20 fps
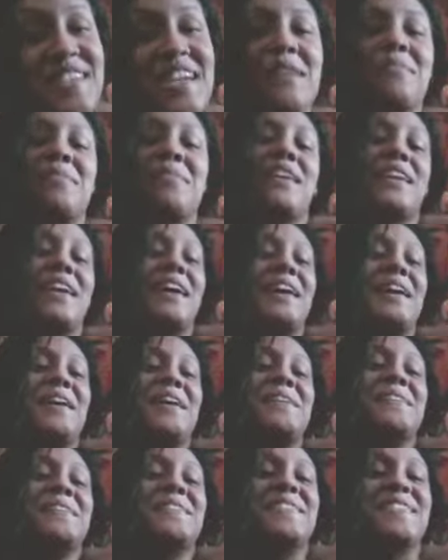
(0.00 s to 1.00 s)
And I'm like,
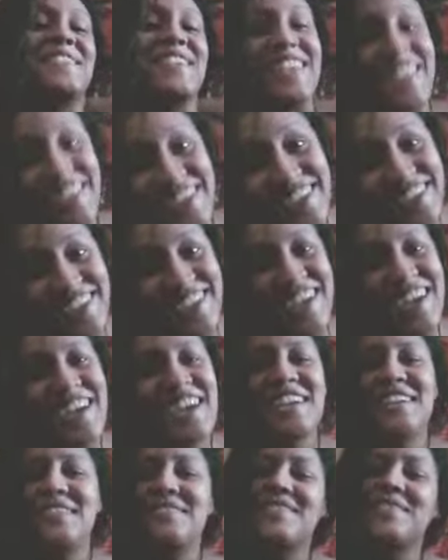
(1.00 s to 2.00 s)
oh,
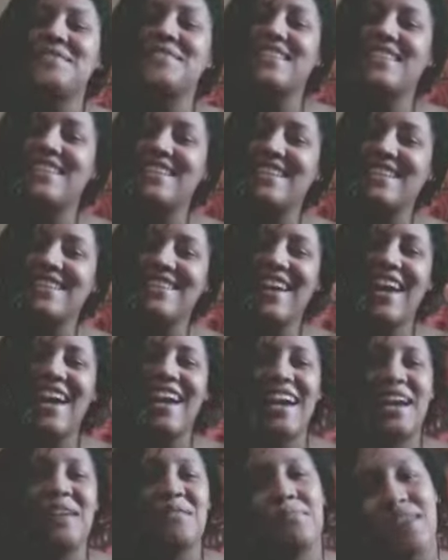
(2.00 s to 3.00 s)
you mean when the little guy
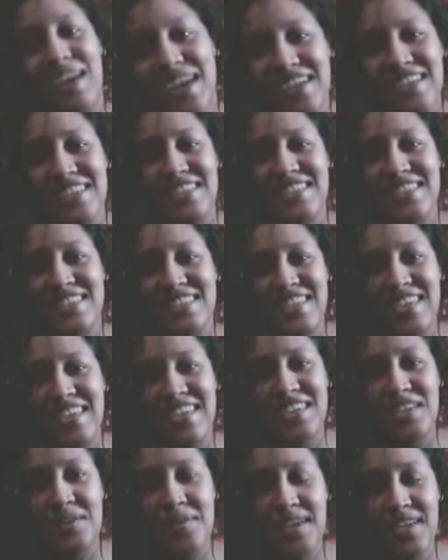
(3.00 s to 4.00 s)
ain't buying your
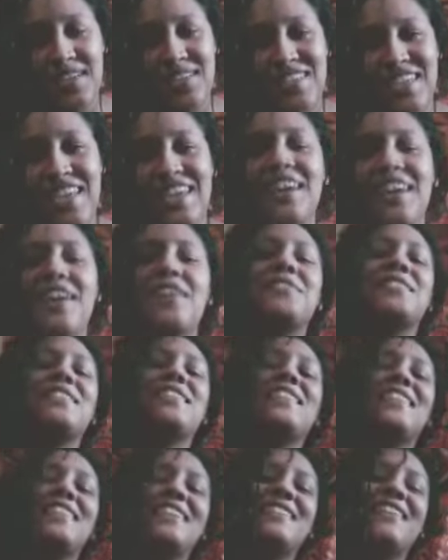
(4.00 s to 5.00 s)
shit, you ain't shit. Oh, when
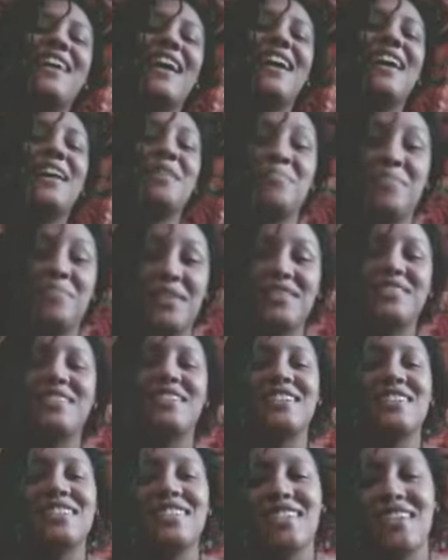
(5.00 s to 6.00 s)
the little guy ain't
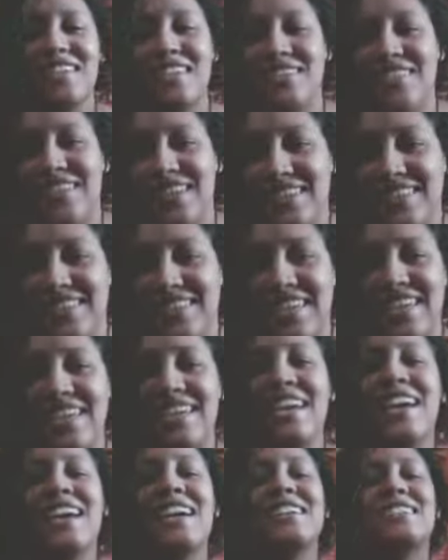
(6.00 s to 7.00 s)
building your shit, you ain't shit.